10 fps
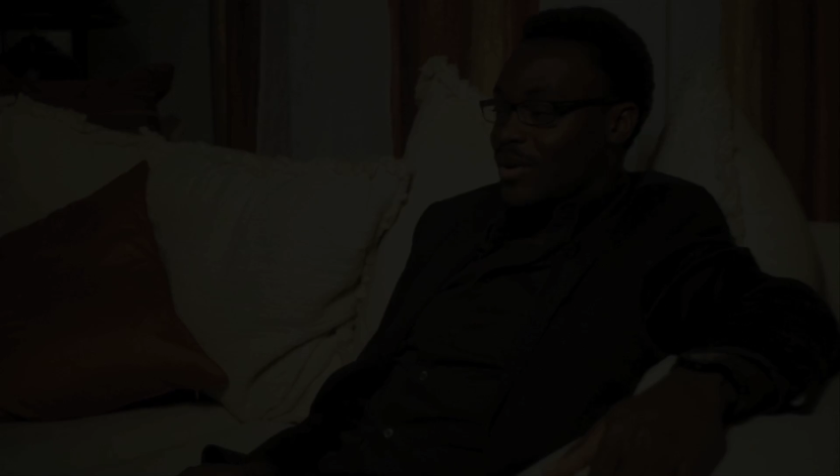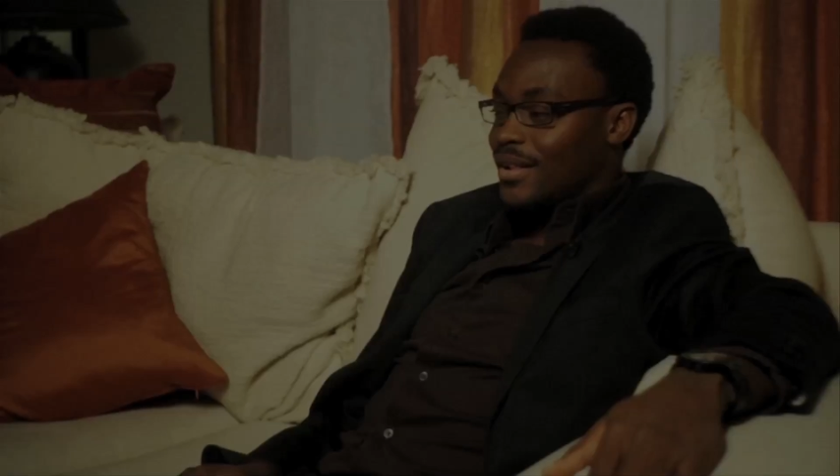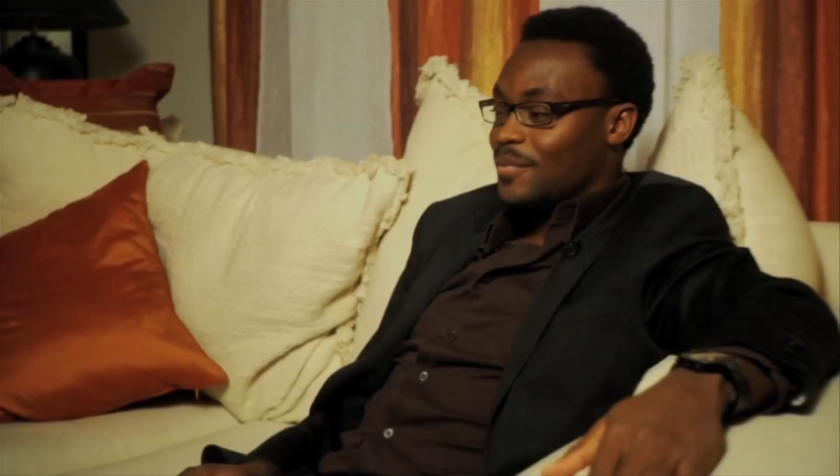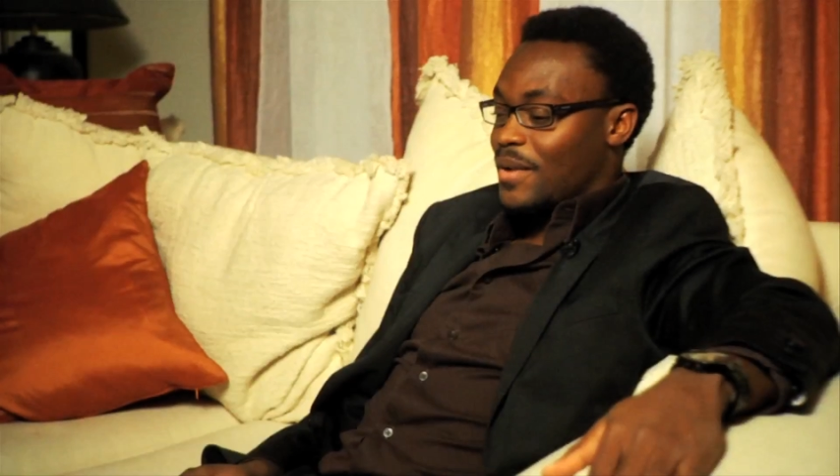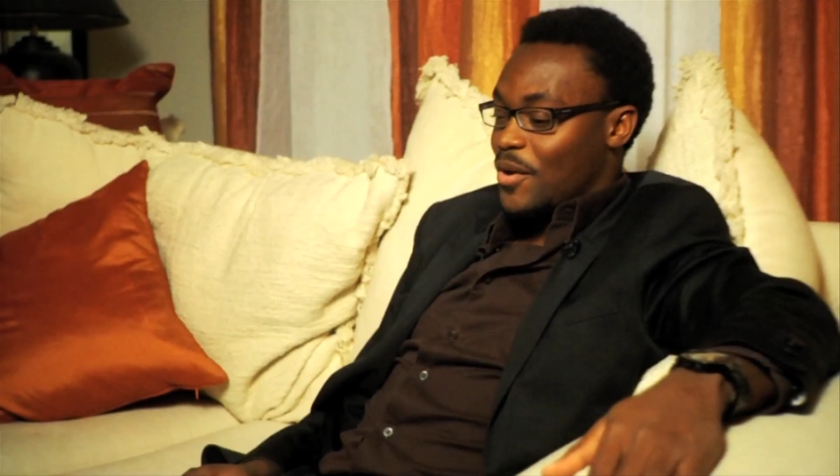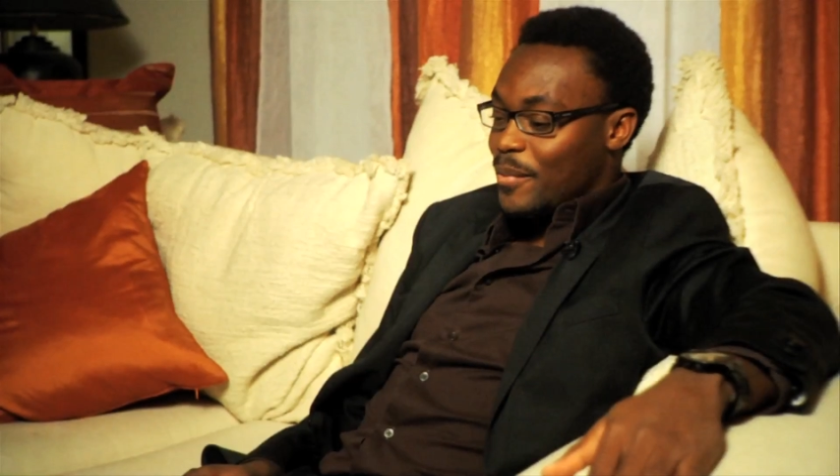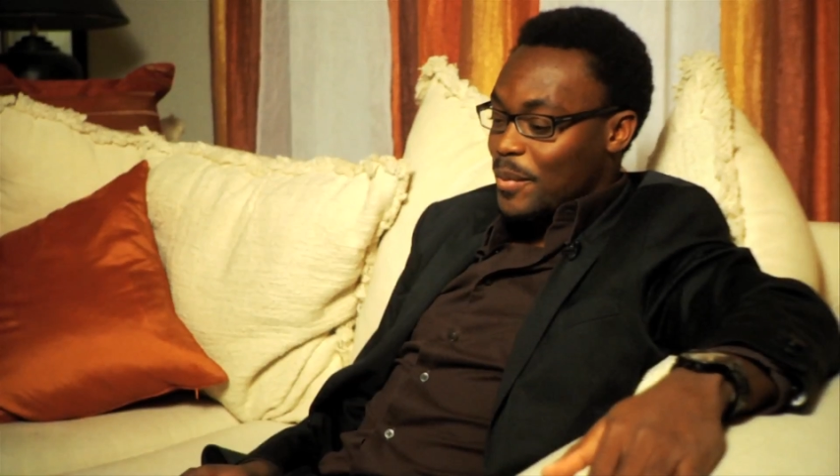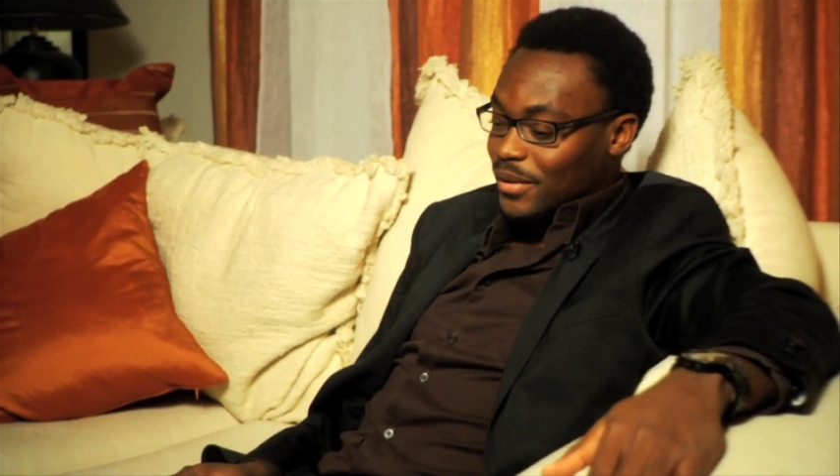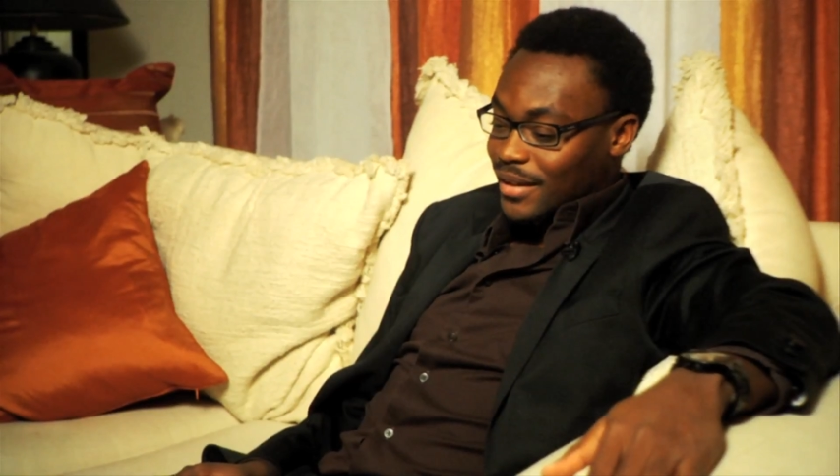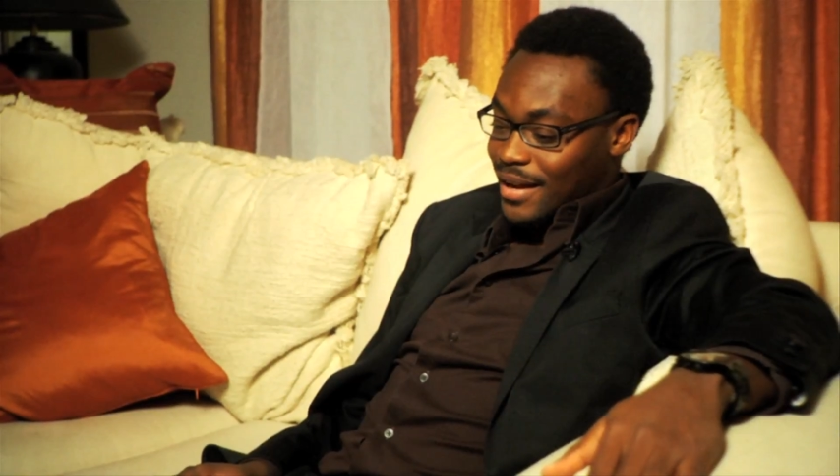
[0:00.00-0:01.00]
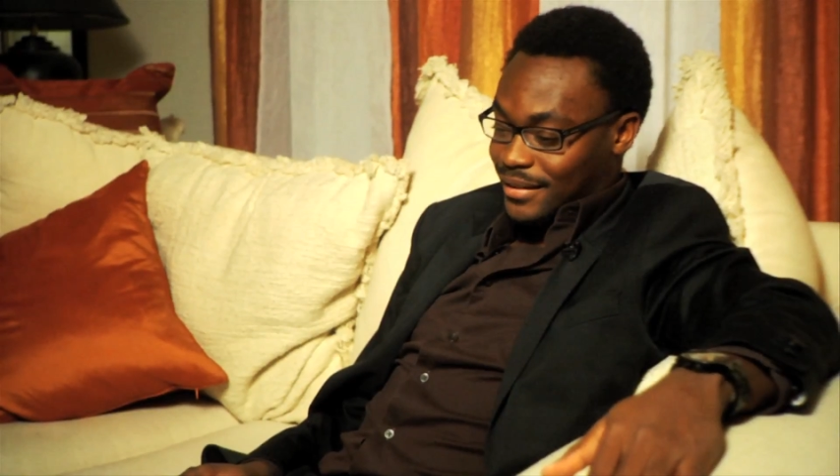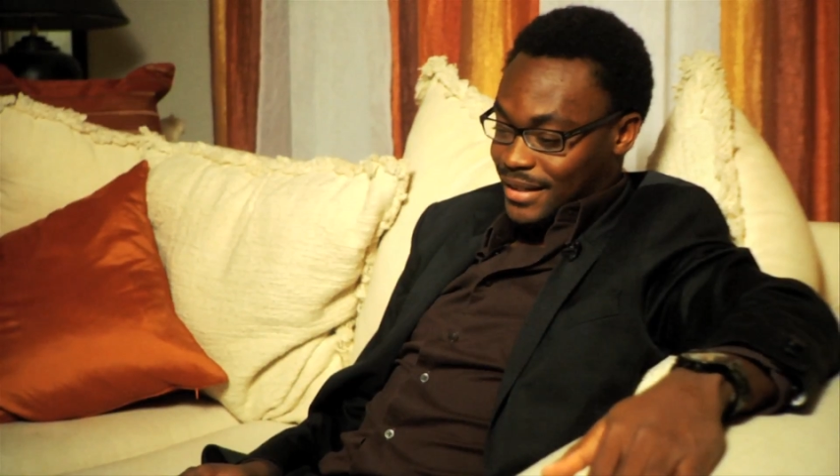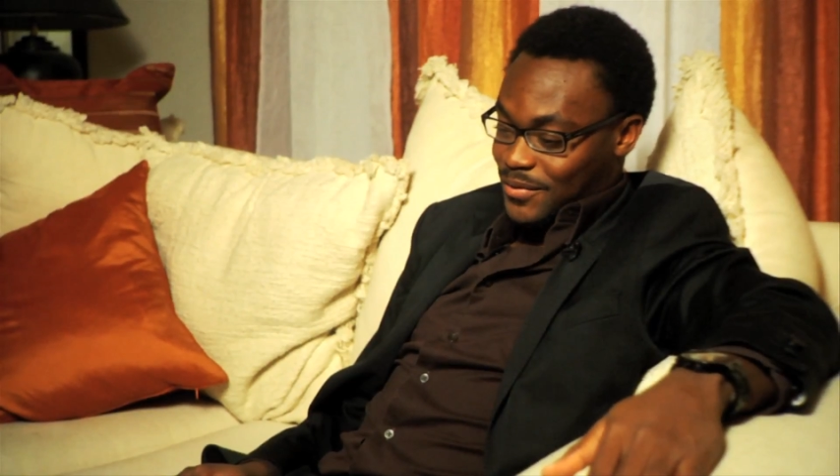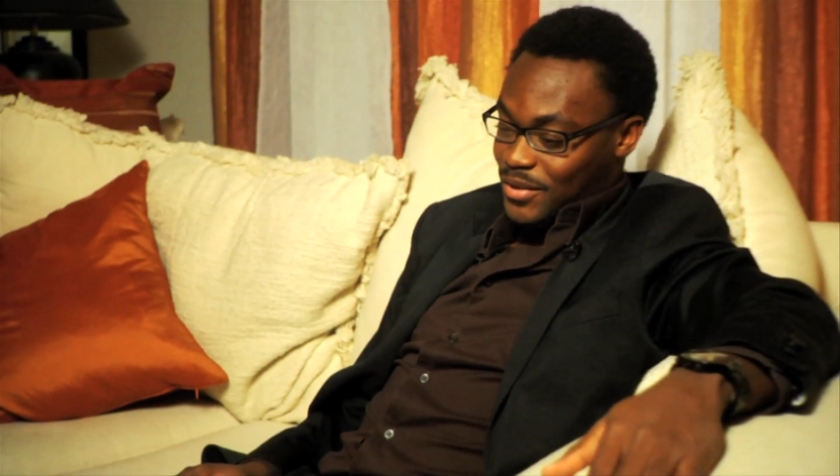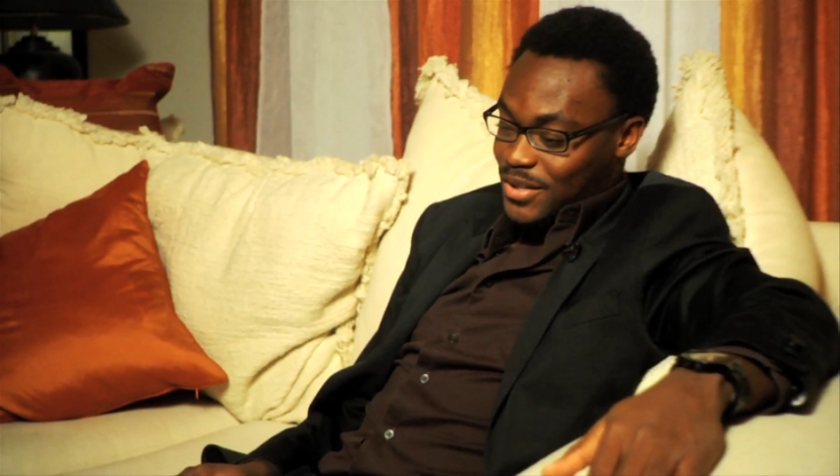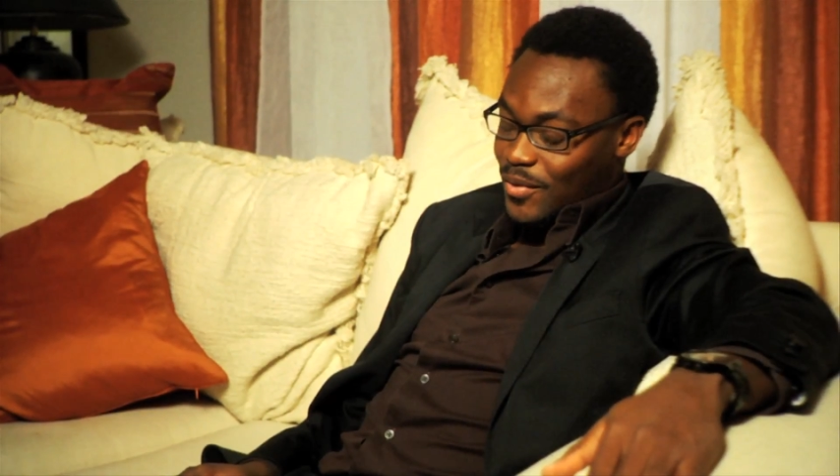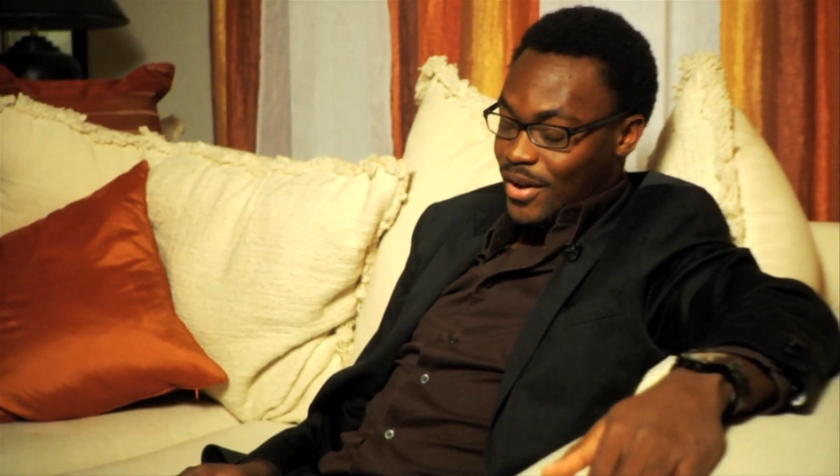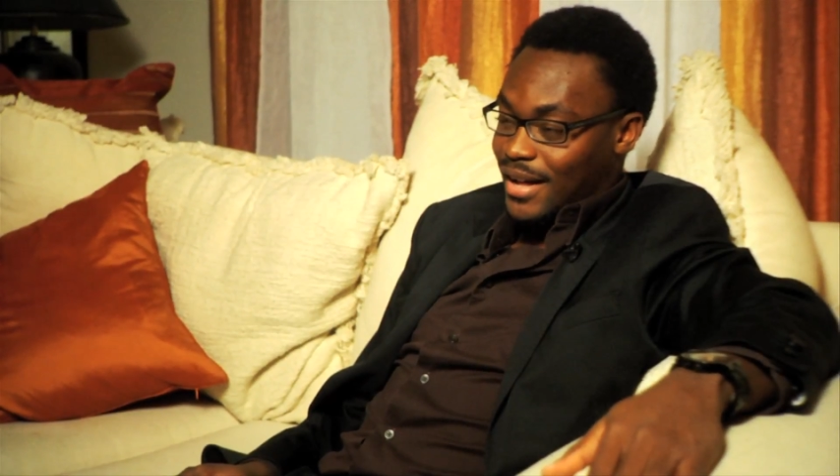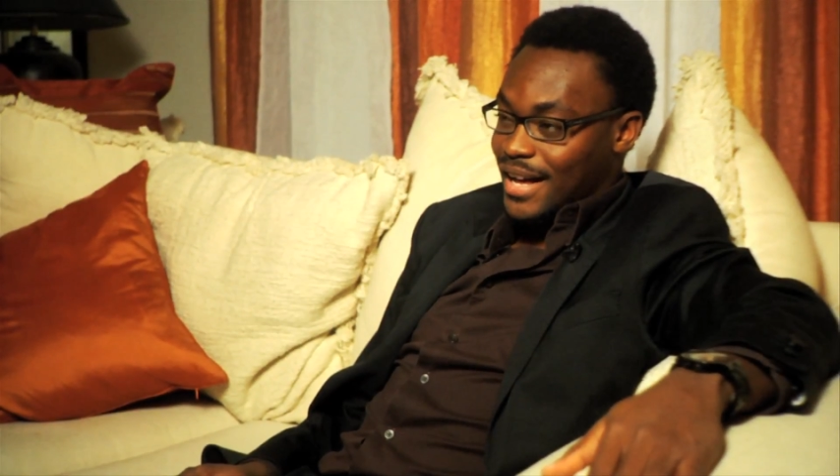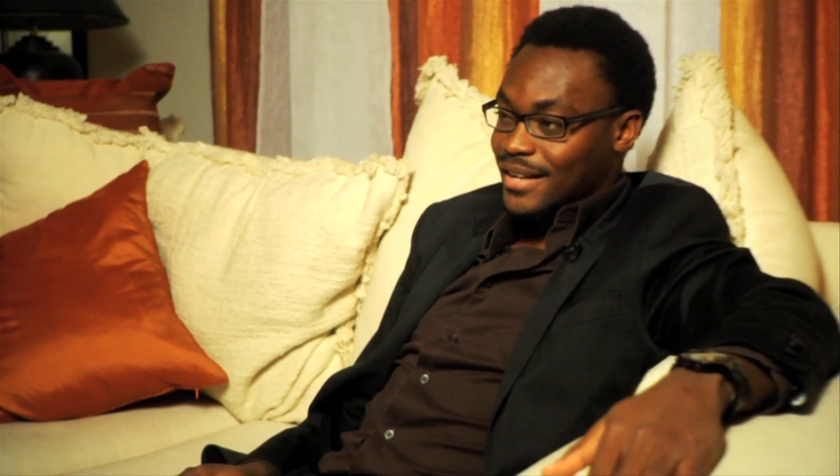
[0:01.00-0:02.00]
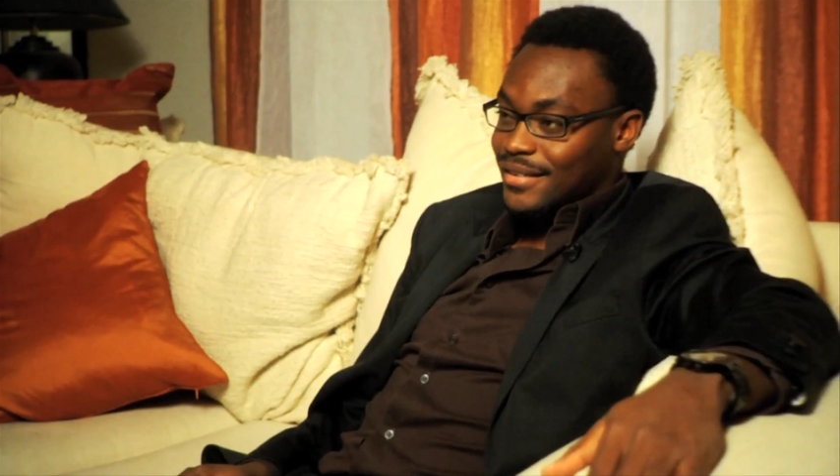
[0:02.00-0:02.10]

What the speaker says: Well, I remember a lot of things. First of all,